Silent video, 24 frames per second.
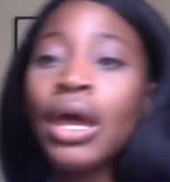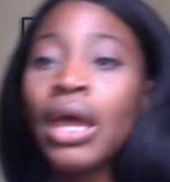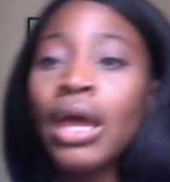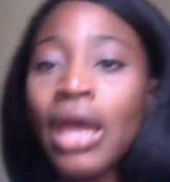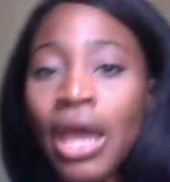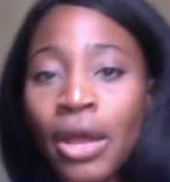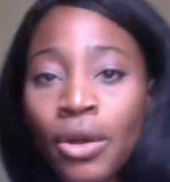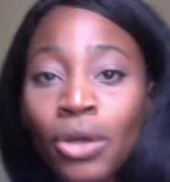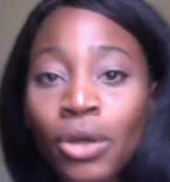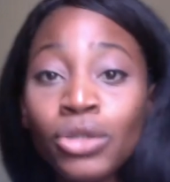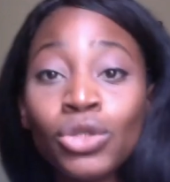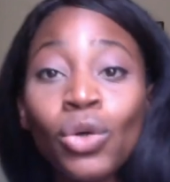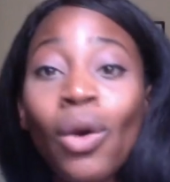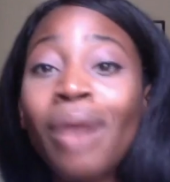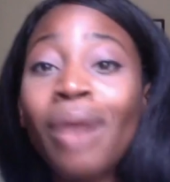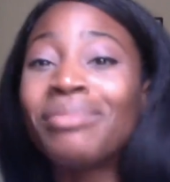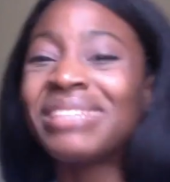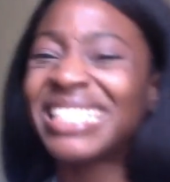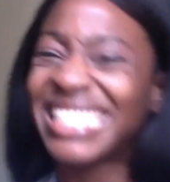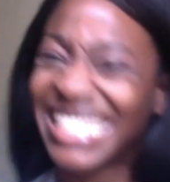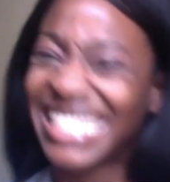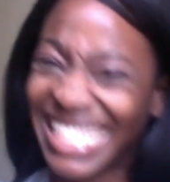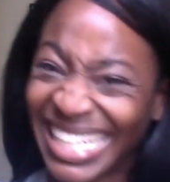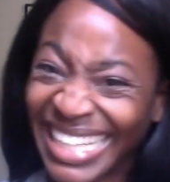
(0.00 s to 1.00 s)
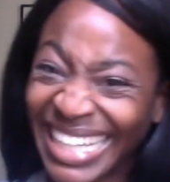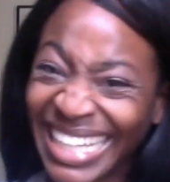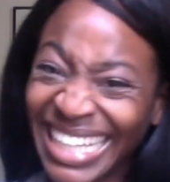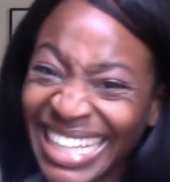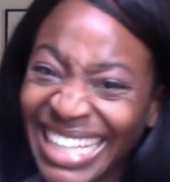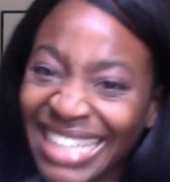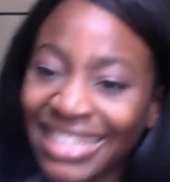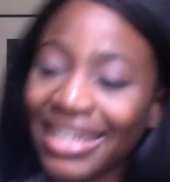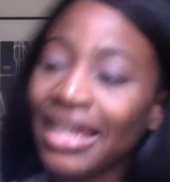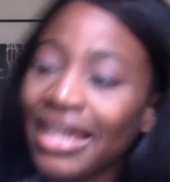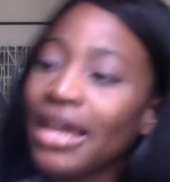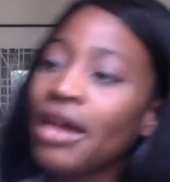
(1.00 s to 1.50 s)
And also I'm
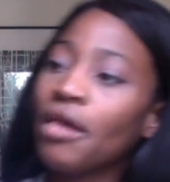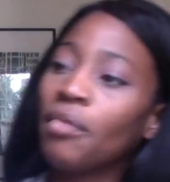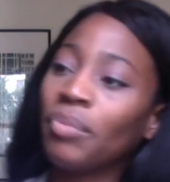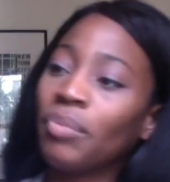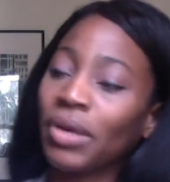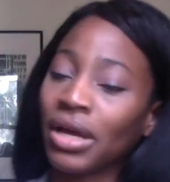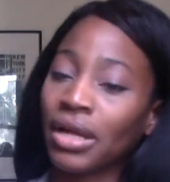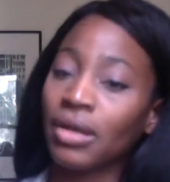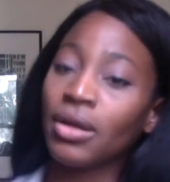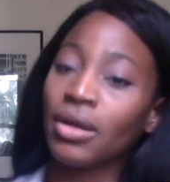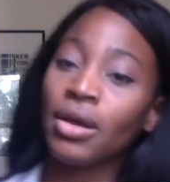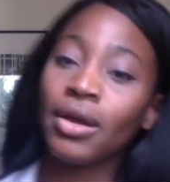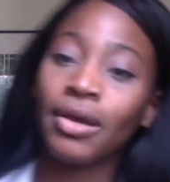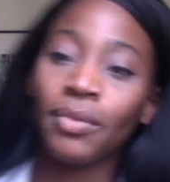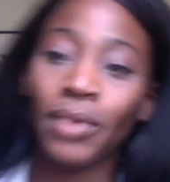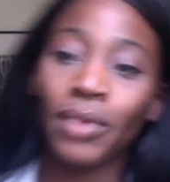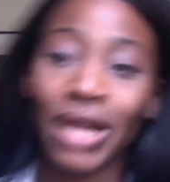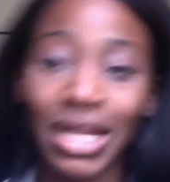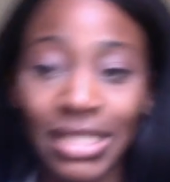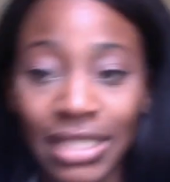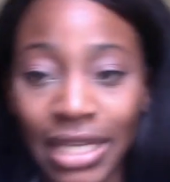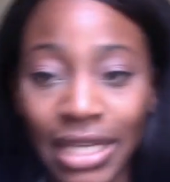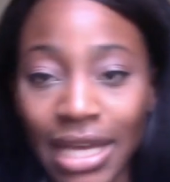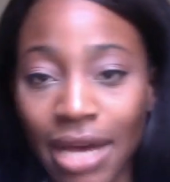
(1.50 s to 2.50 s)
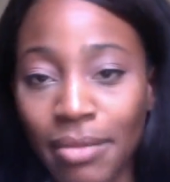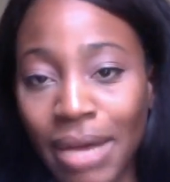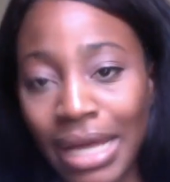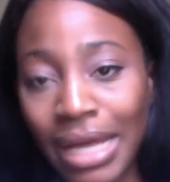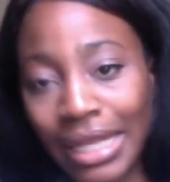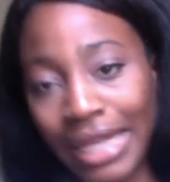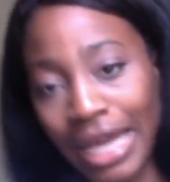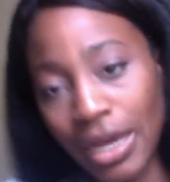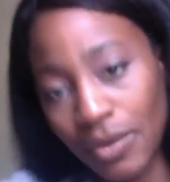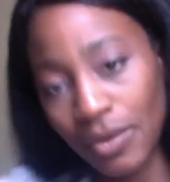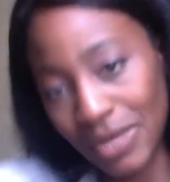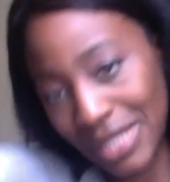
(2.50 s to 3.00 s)
seated. But when I tell y'all my
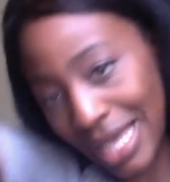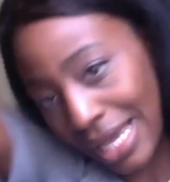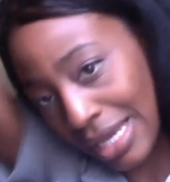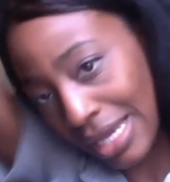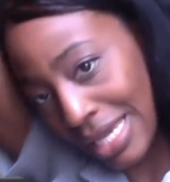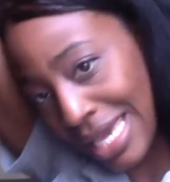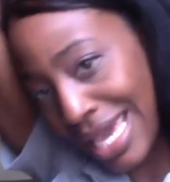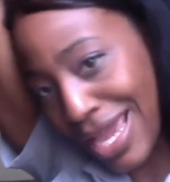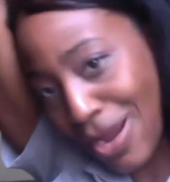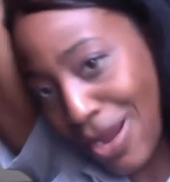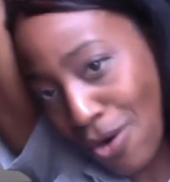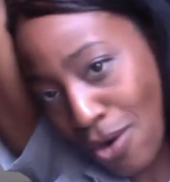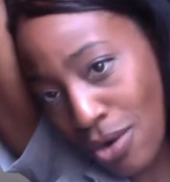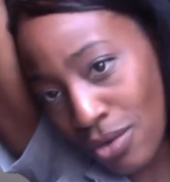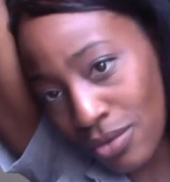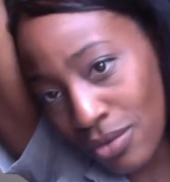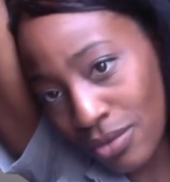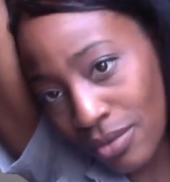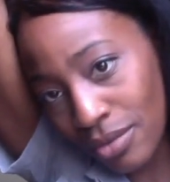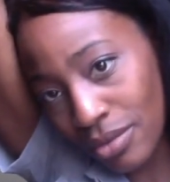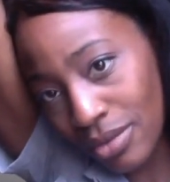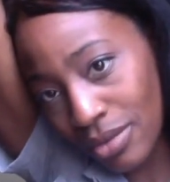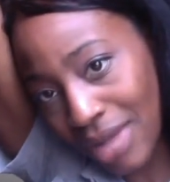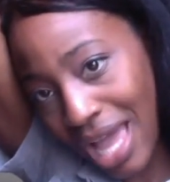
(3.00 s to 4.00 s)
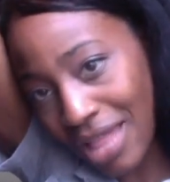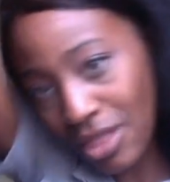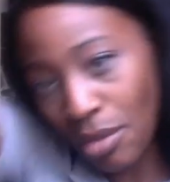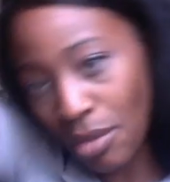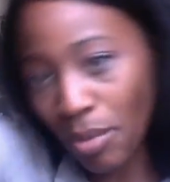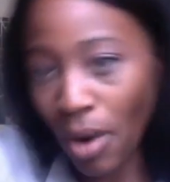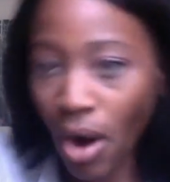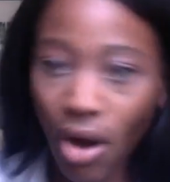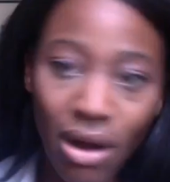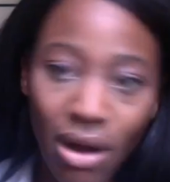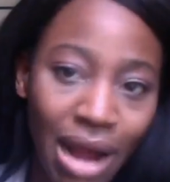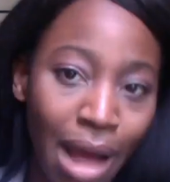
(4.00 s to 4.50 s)
leg was like here at the
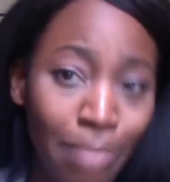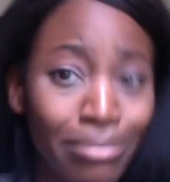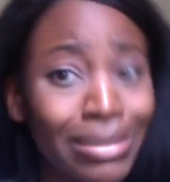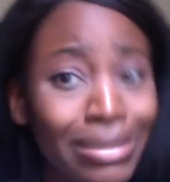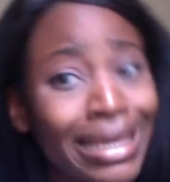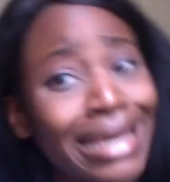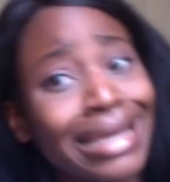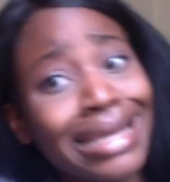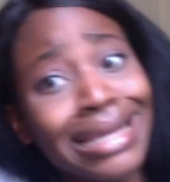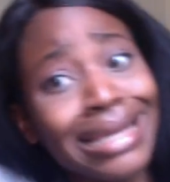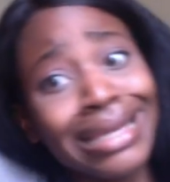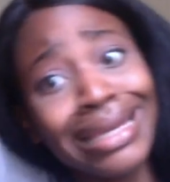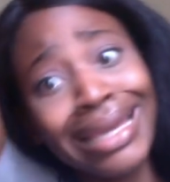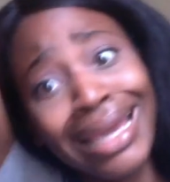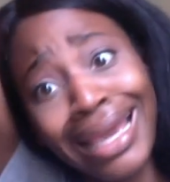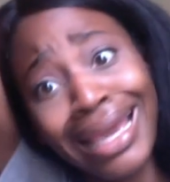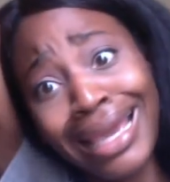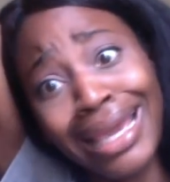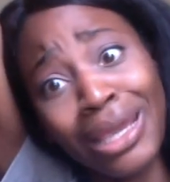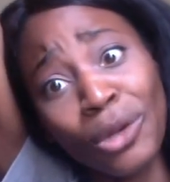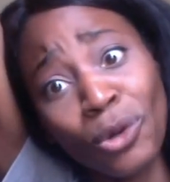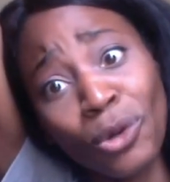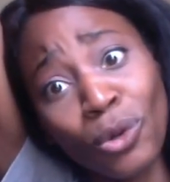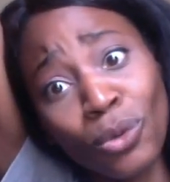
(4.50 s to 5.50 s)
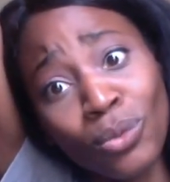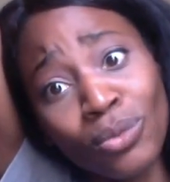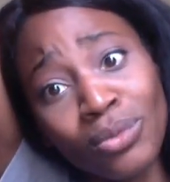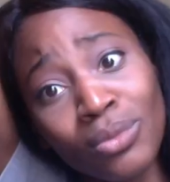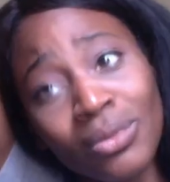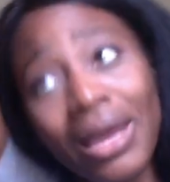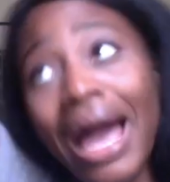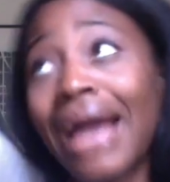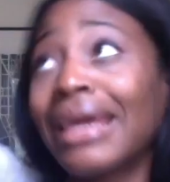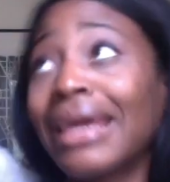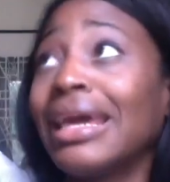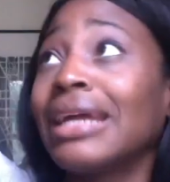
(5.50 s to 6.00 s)
bar, I'm kicking here.
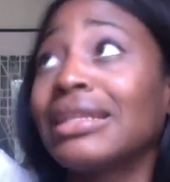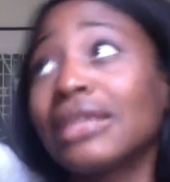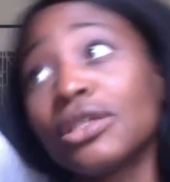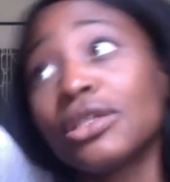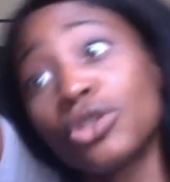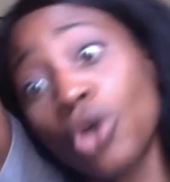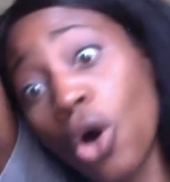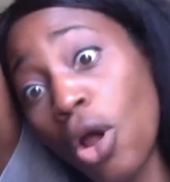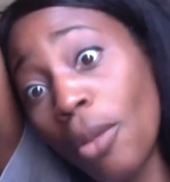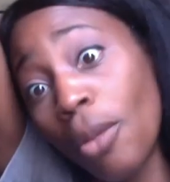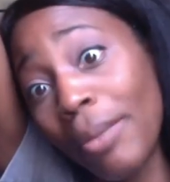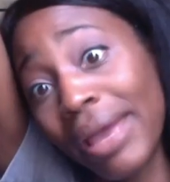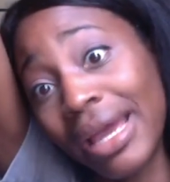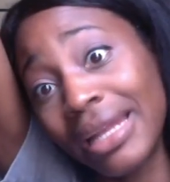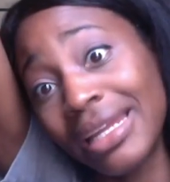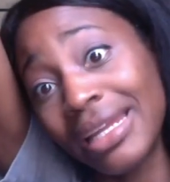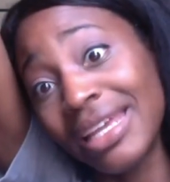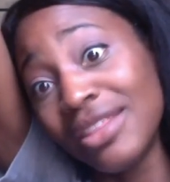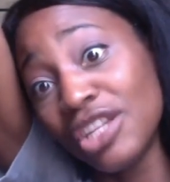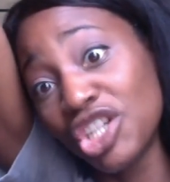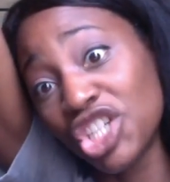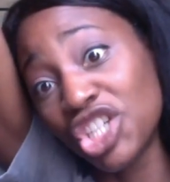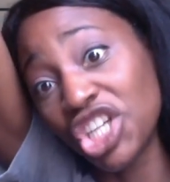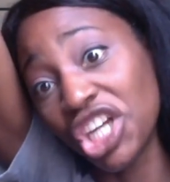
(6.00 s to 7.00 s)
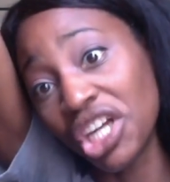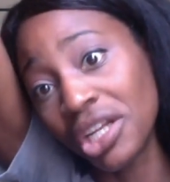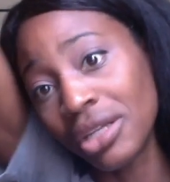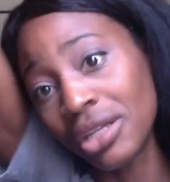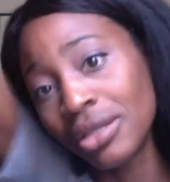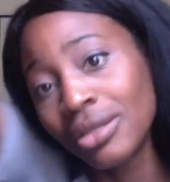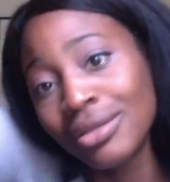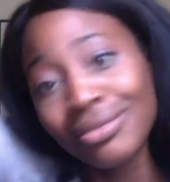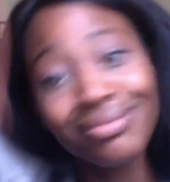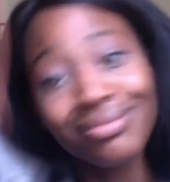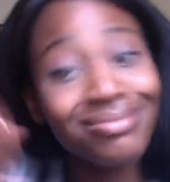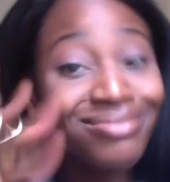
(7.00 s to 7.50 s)
I kicked a tall man in the chin.
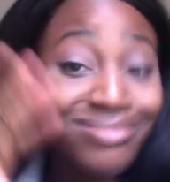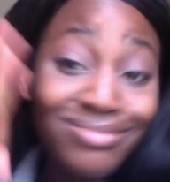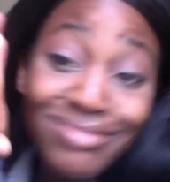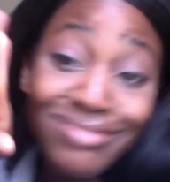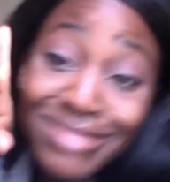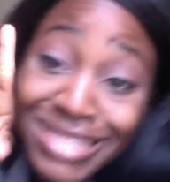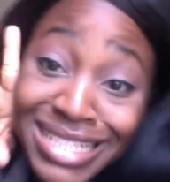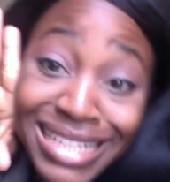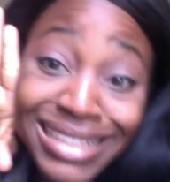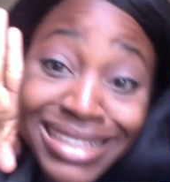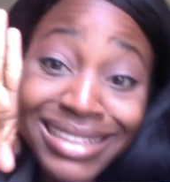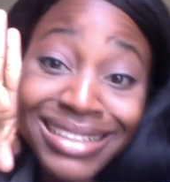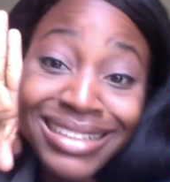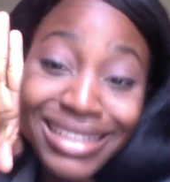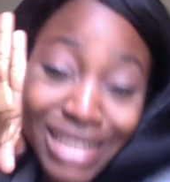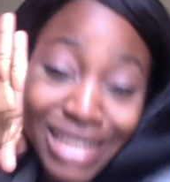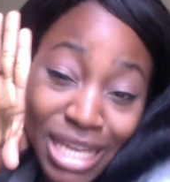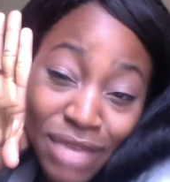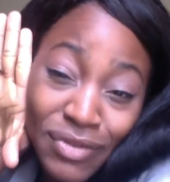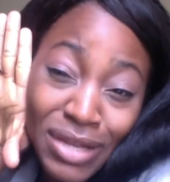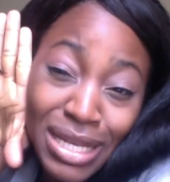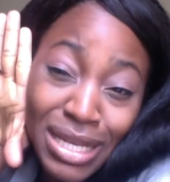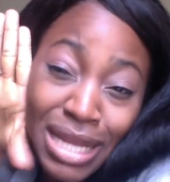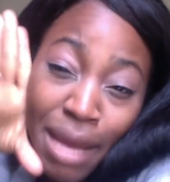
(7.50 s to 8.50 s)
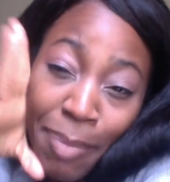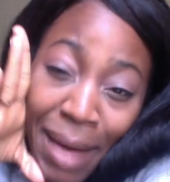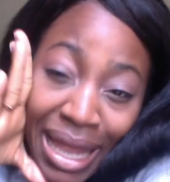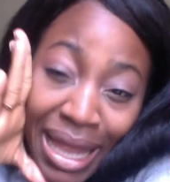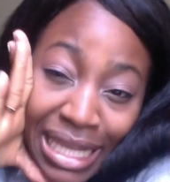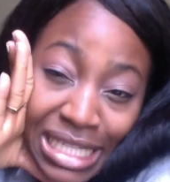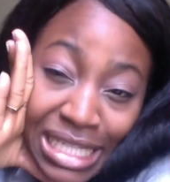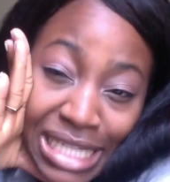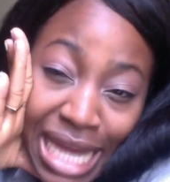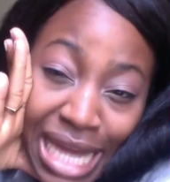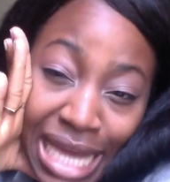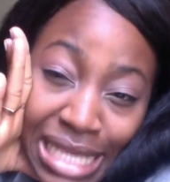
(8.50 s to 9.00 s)
Didn't even
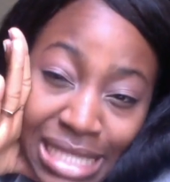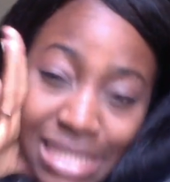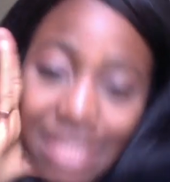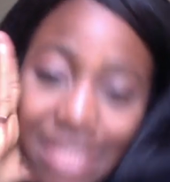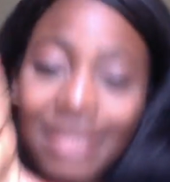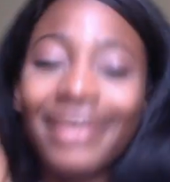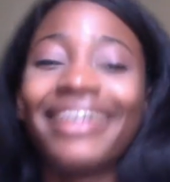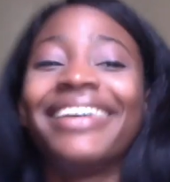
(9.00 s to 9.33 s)
apologize.